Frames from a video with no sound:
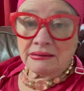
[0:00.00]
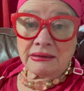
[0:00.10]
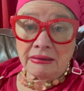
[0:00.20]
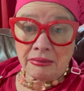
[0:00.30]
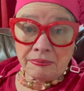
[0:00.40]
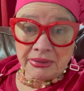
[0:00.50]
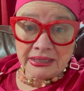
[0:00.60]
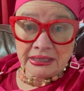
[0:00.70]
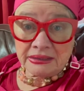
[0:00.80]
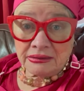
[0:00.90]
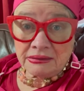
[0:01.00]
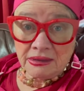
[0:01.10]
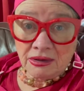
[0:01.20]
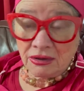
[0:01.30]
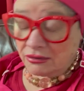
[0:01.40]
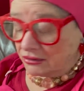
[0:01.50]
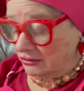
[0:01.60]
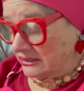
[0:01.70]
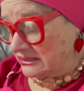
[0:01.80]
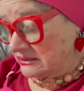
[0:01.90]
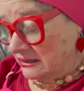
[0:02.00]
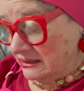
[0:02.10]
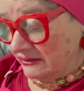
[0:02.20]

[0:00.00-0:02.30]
I'm baking heart cookies.